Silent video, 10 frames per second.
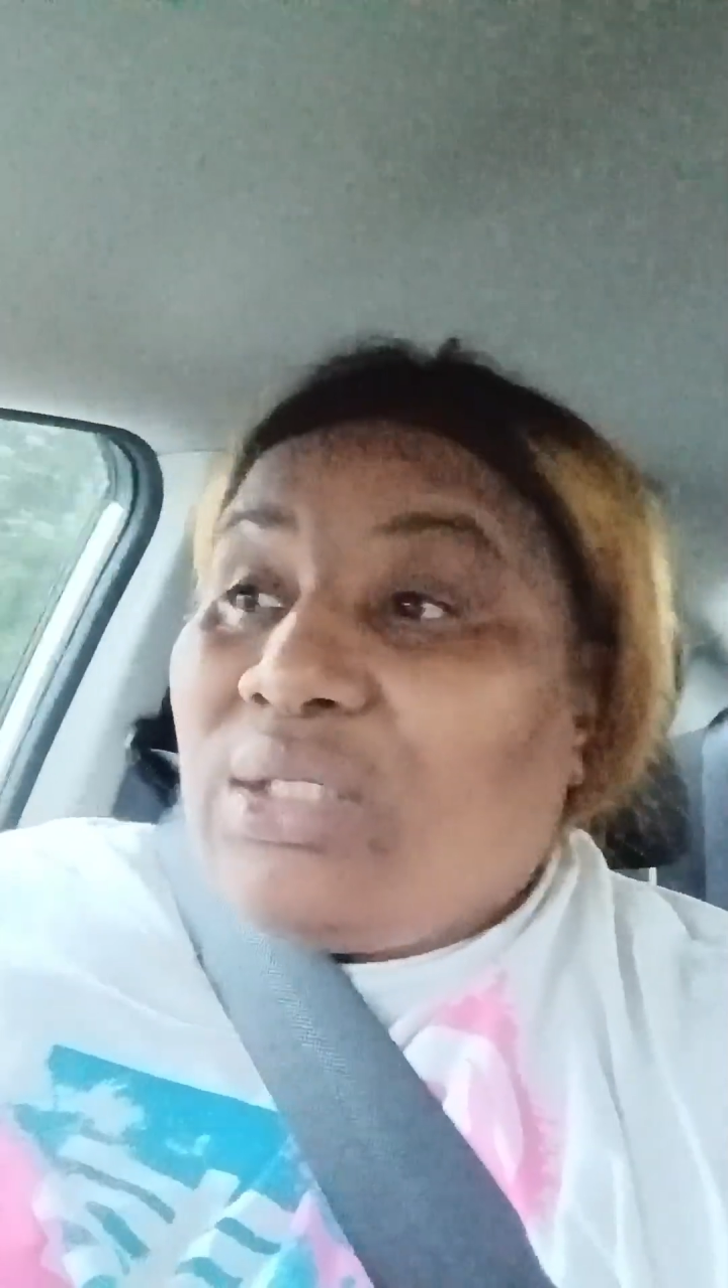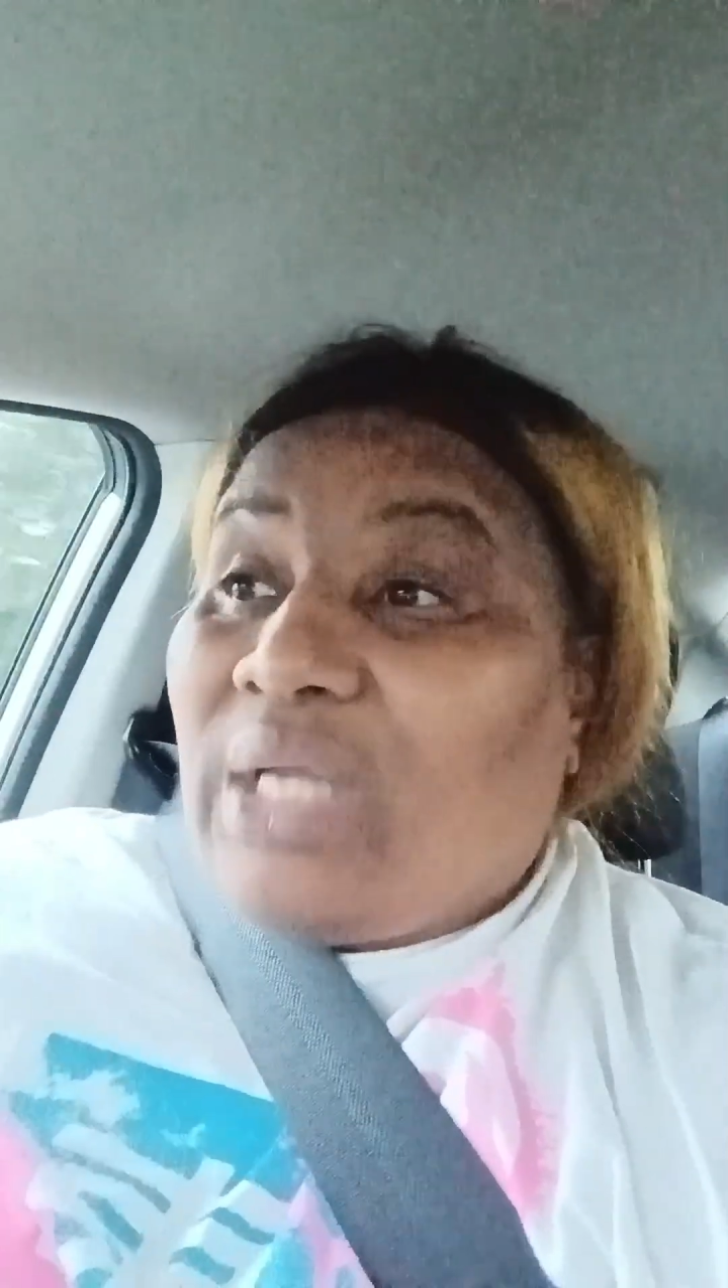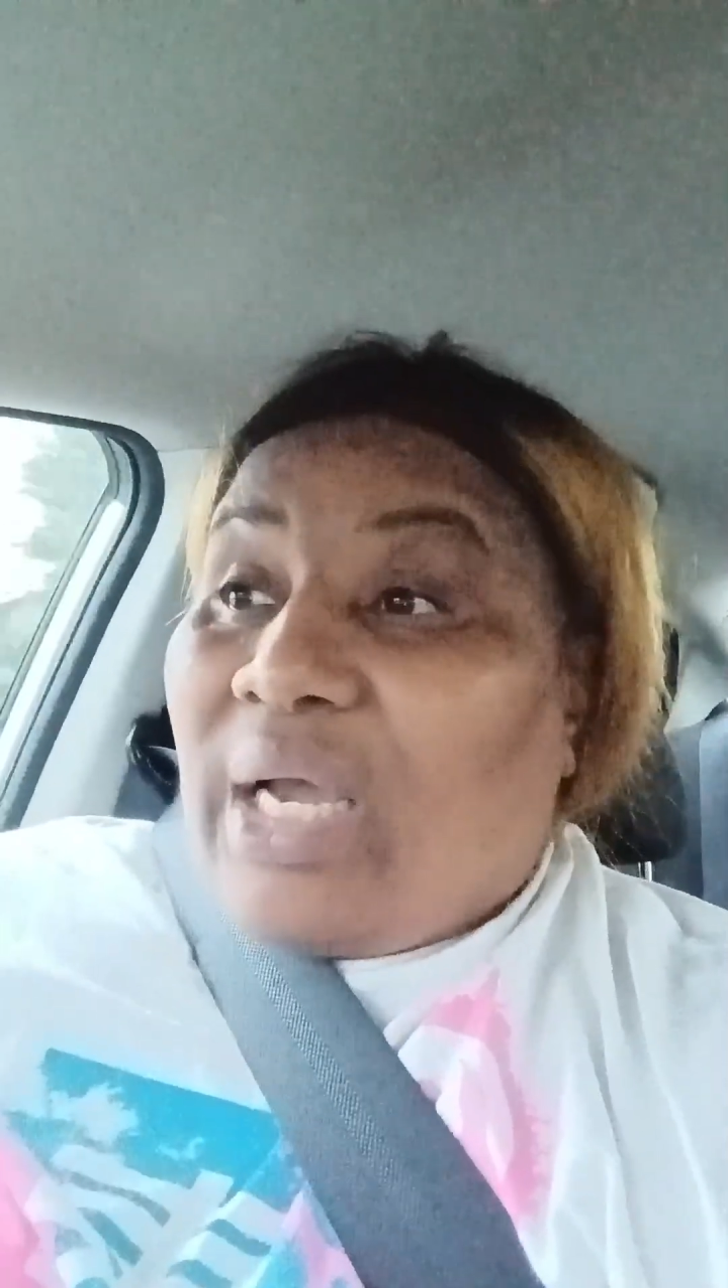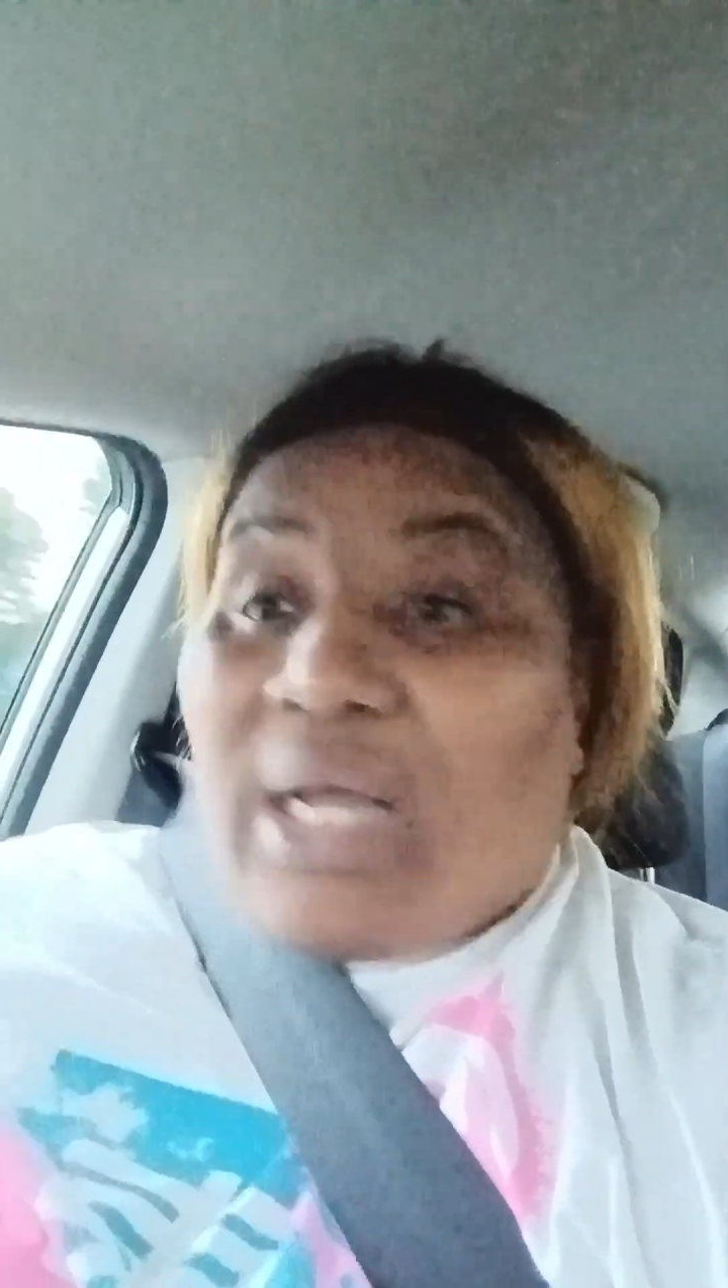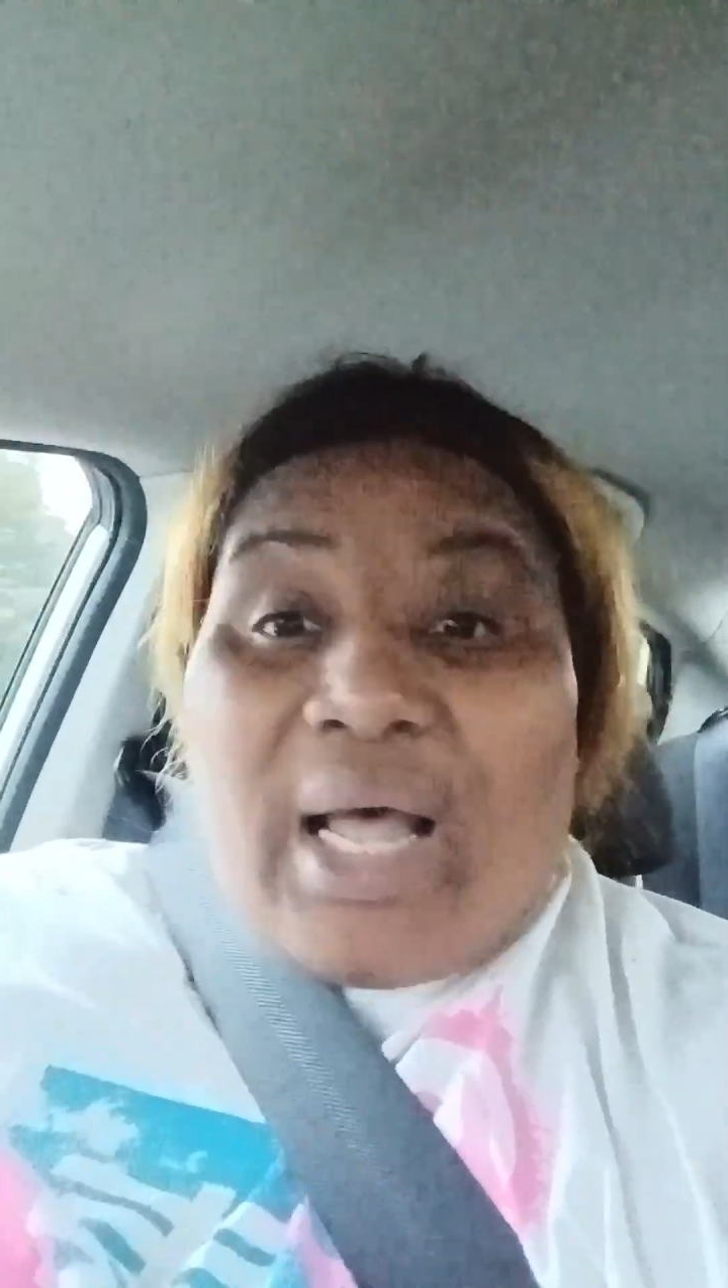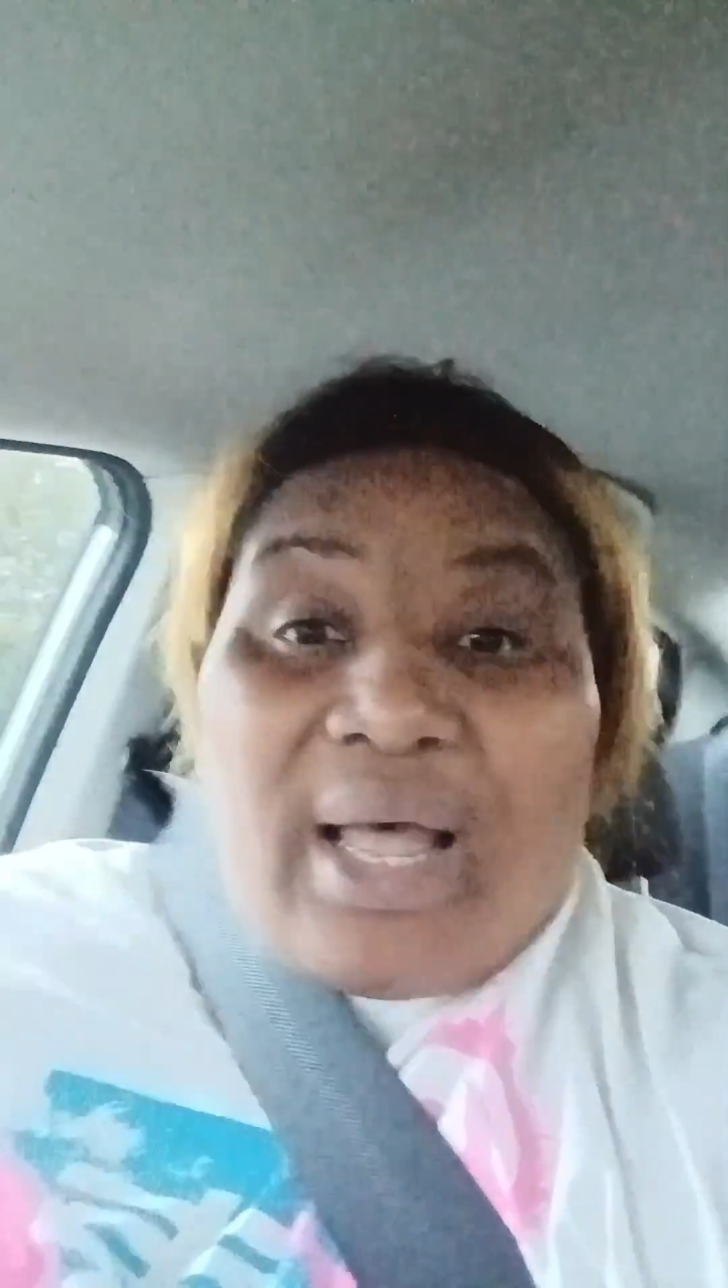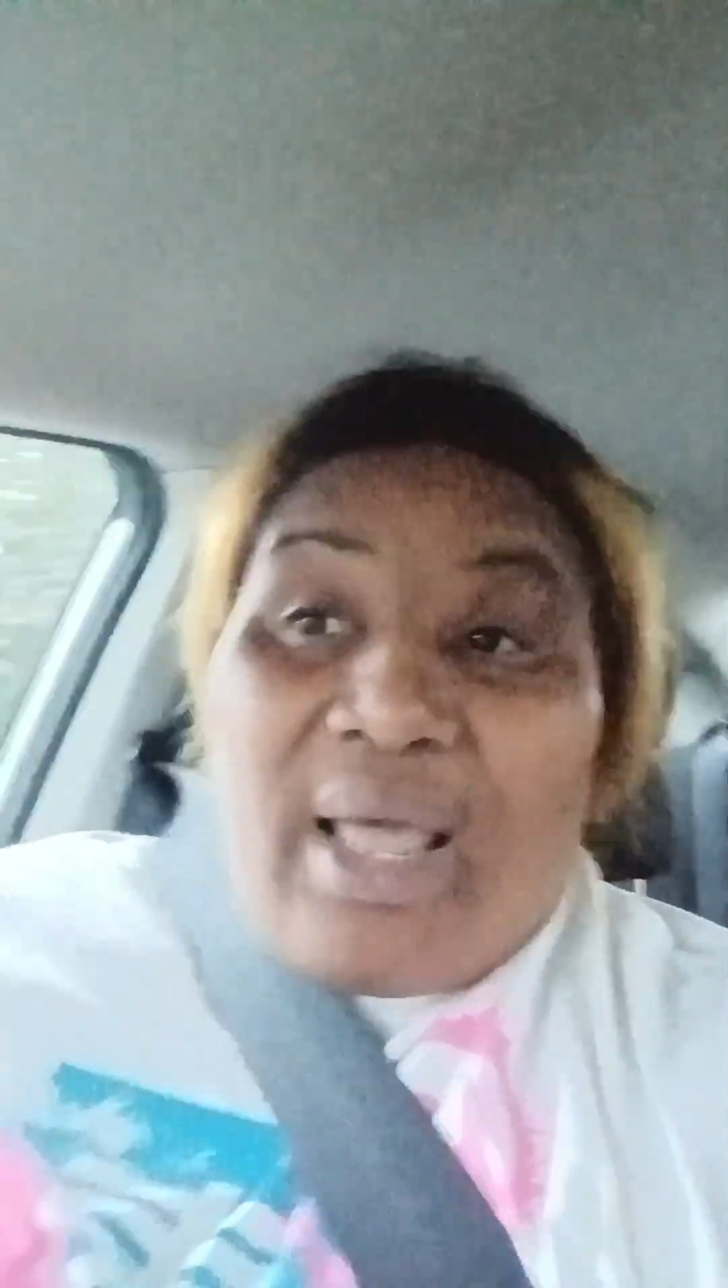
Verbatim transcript: that god